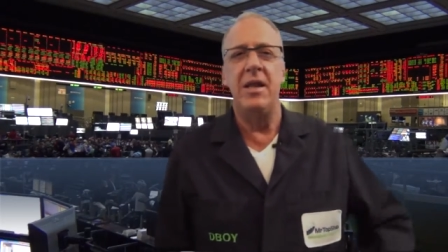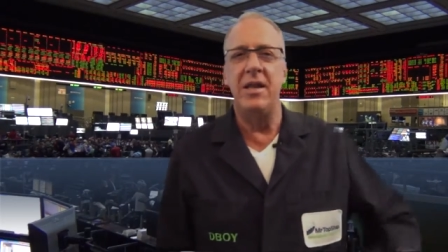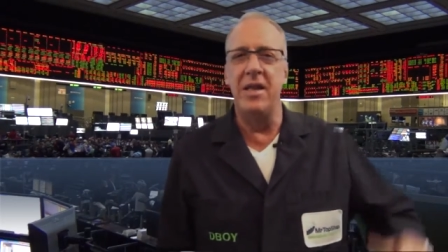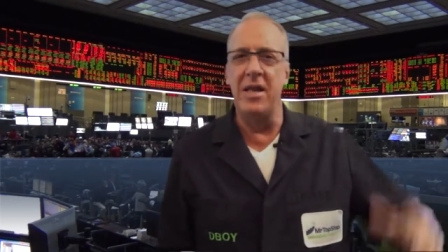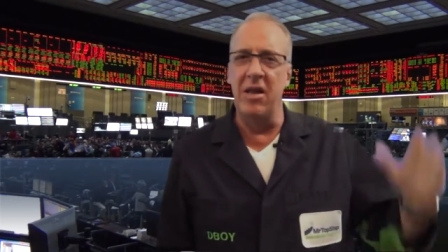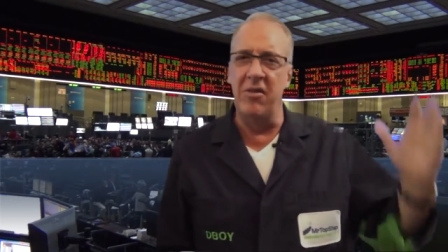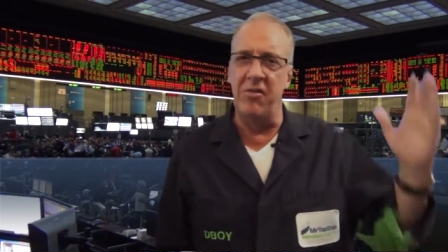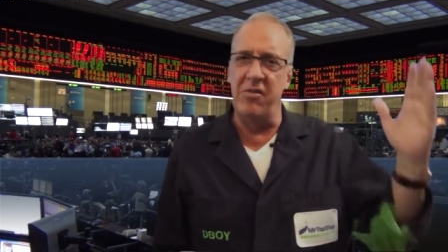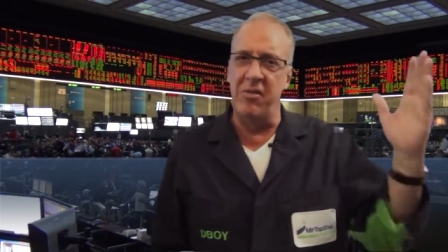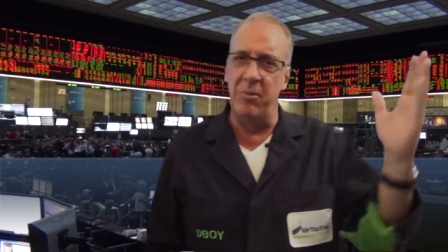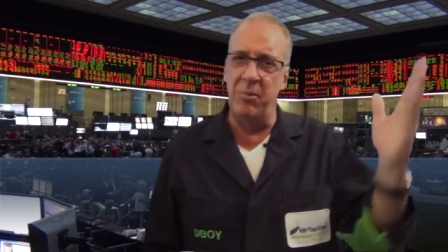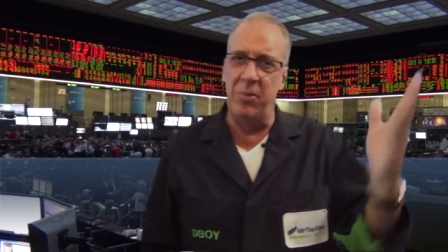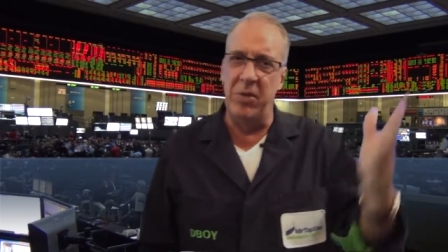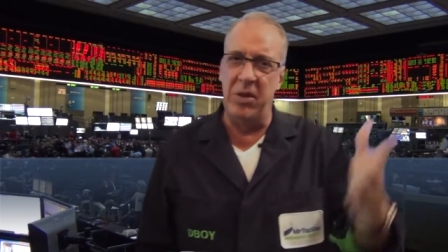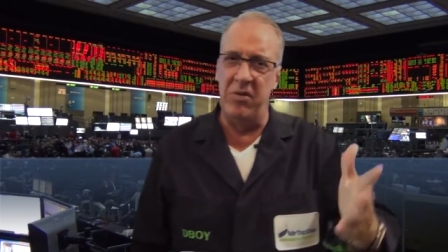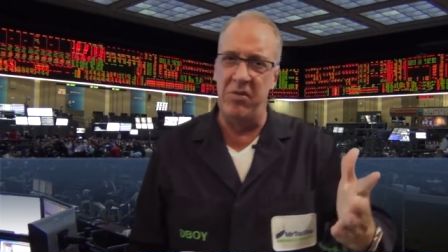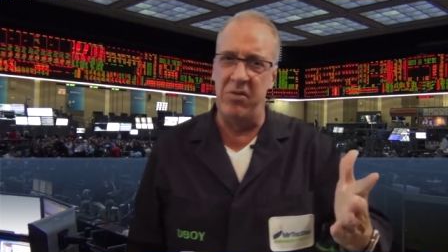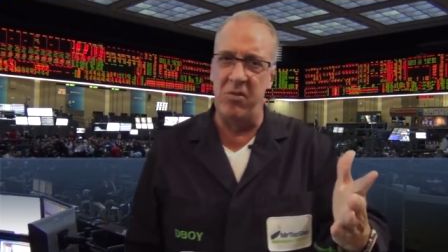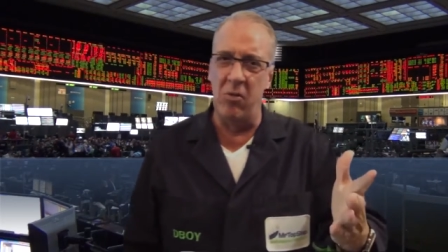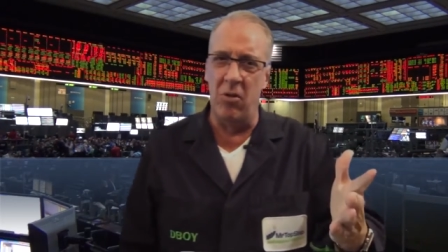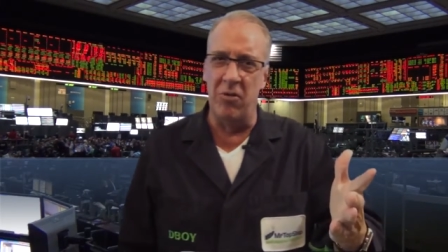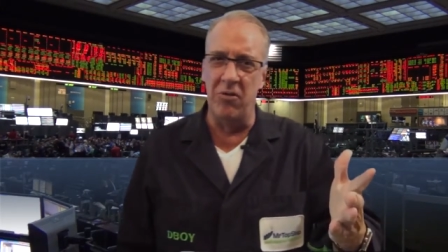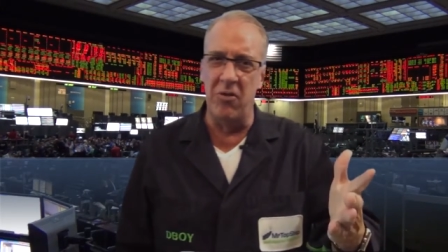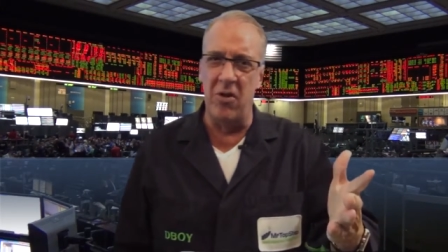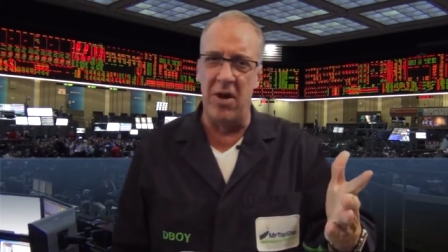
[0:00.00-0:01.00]
The S&P
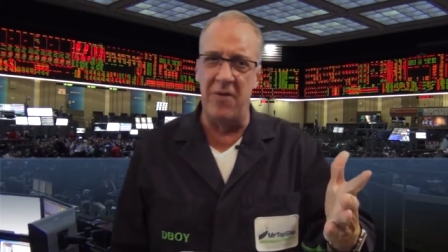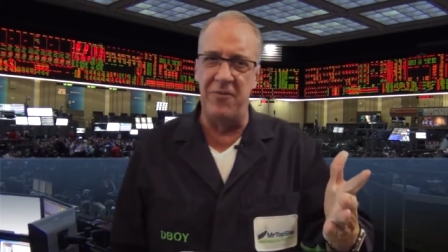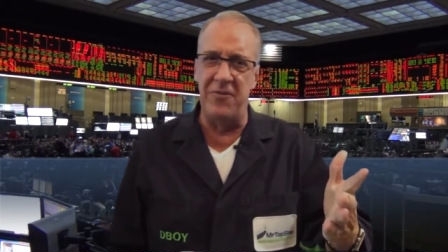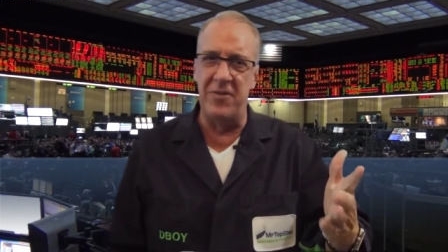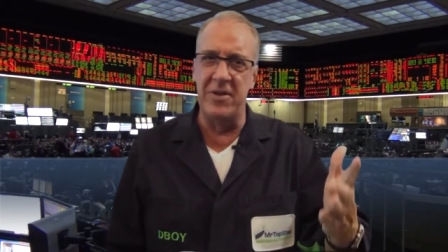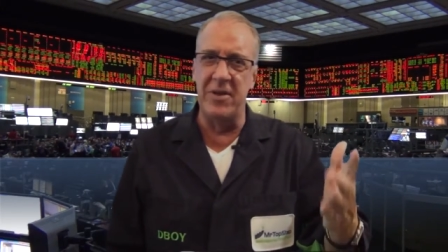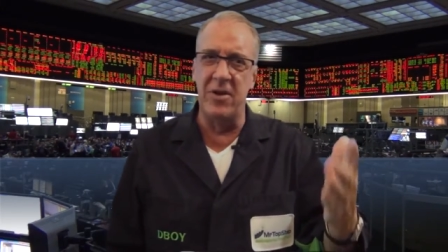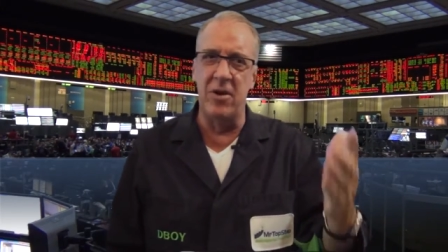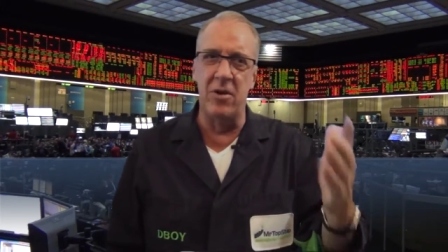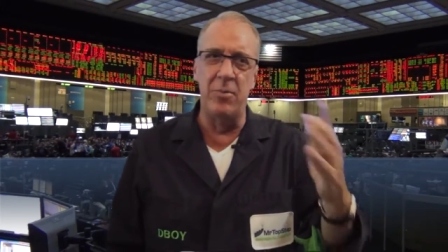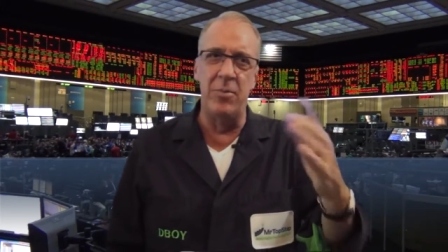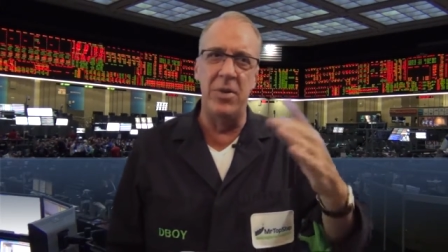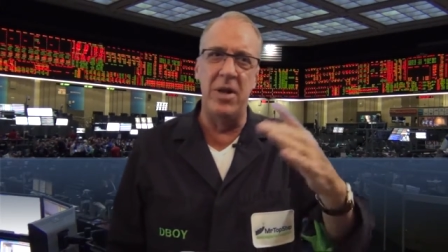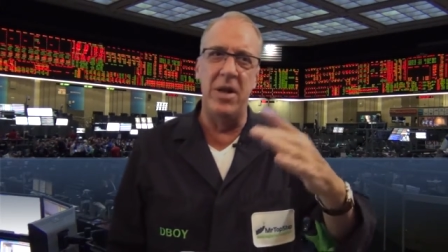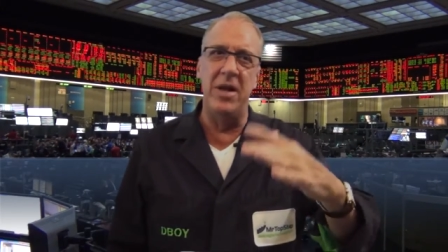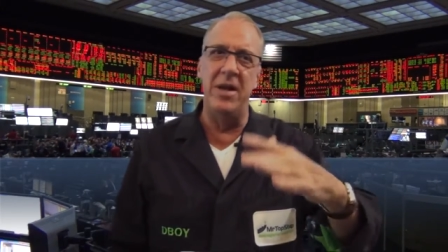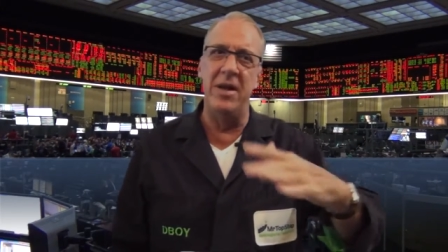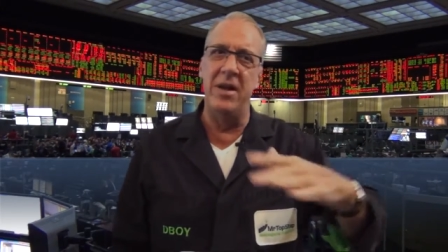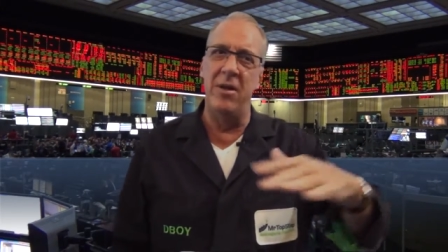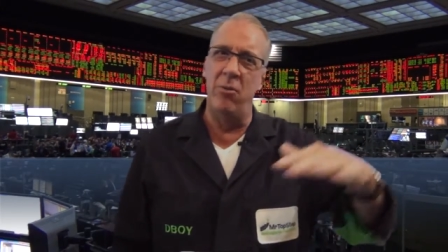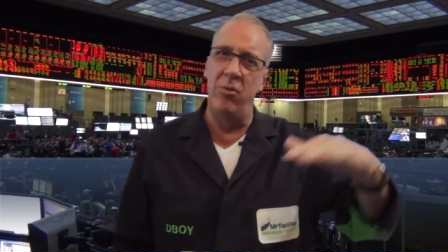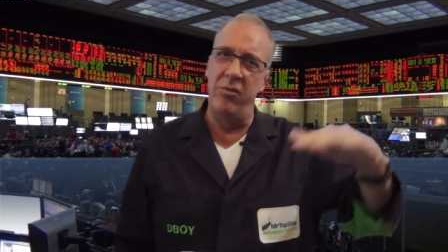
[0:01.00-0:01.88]
sold off a little bit,